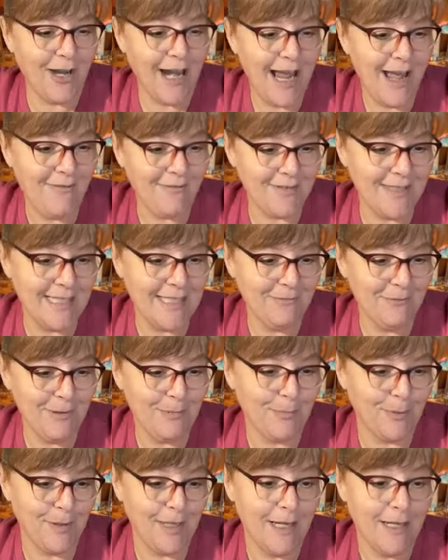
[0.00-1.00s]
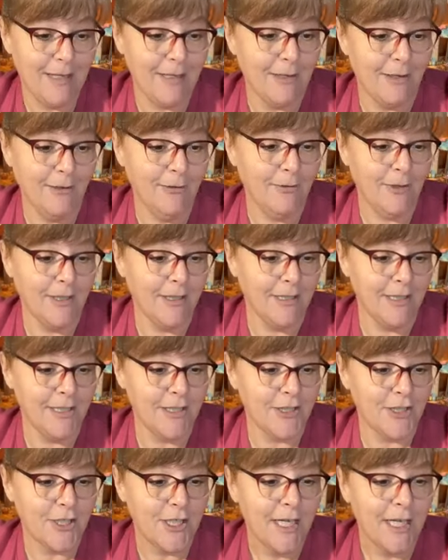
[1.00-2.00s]
crafting
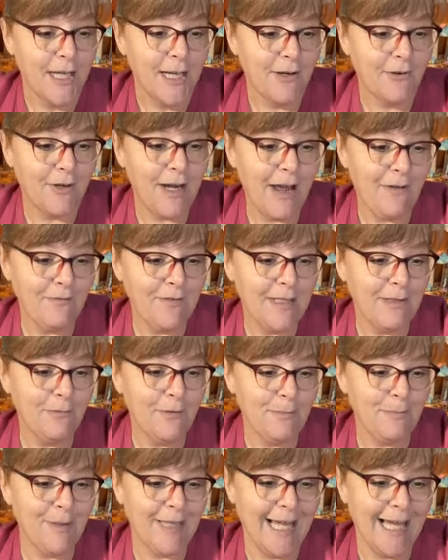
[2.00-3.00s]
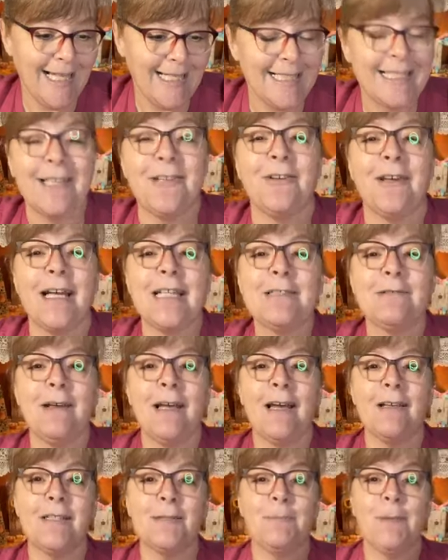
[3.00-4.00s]
with crafting with plastic, you guys.
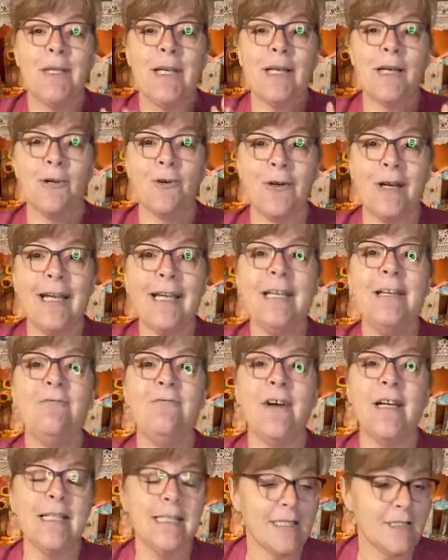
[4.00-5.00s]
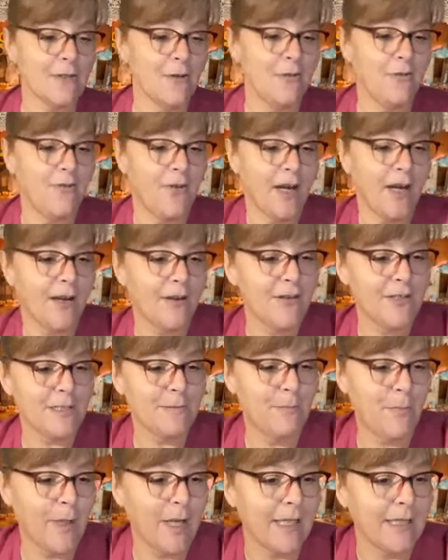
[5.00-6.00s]
It's been a great event so far. There's
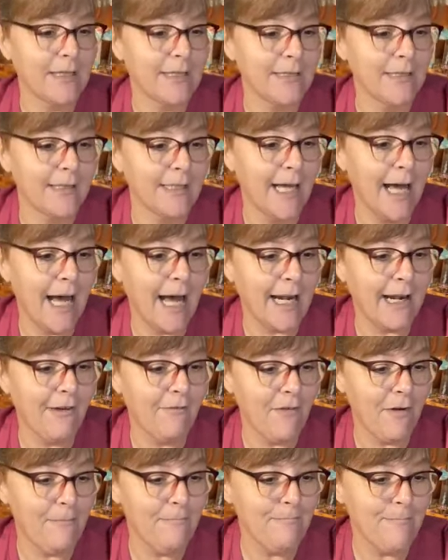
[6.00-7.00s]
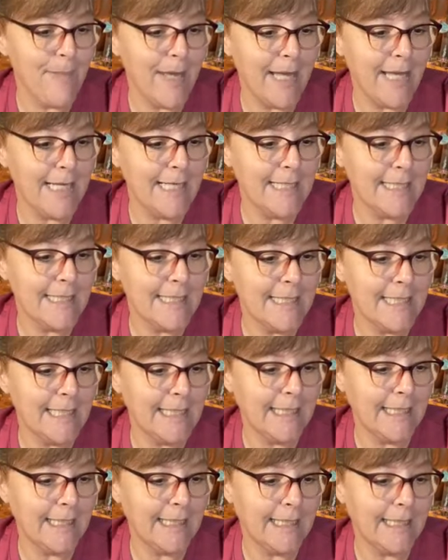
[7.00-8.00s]
been a lot of
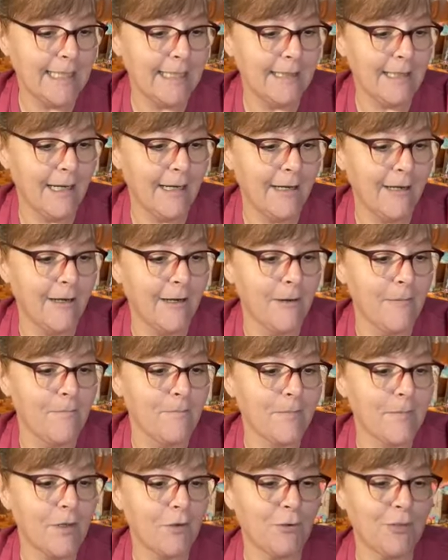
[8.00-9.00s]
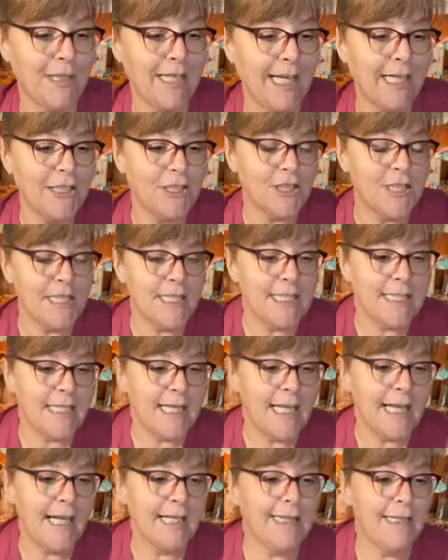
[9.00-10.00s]
amazing creations
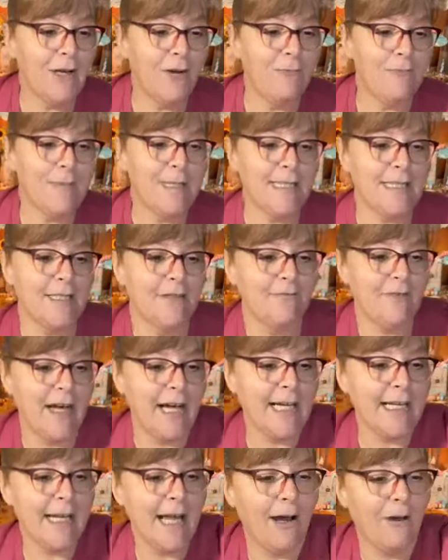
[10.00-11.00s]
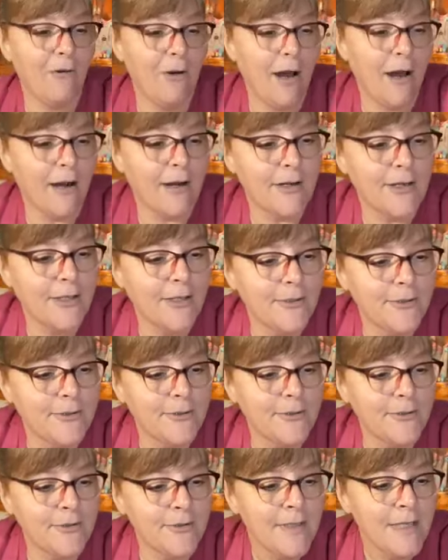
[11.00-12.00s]
today. Hello, Miss Yvonne. How are
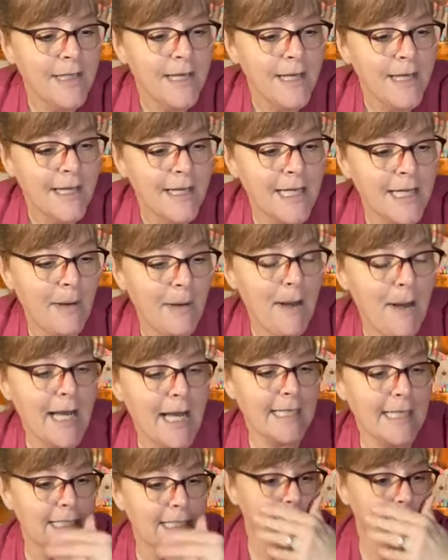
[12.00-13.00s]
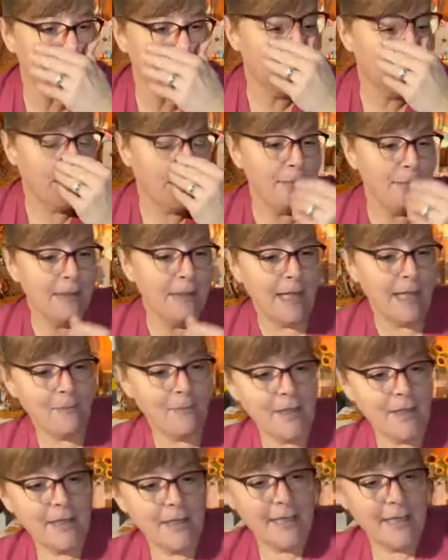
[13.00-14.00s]
you? Come on in and join me. I'm
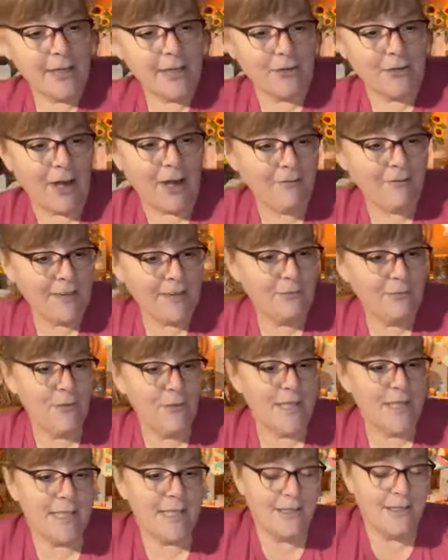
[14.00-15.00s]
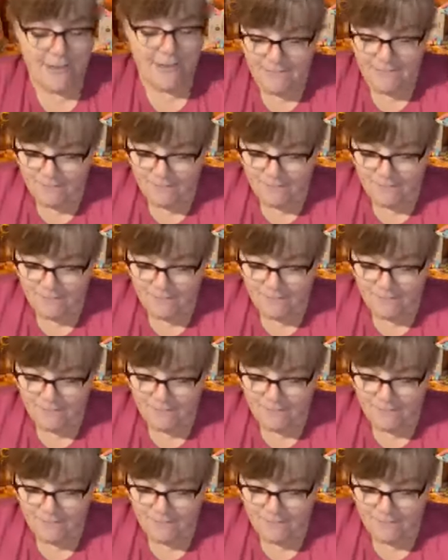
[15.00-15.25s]
gonna get crafting with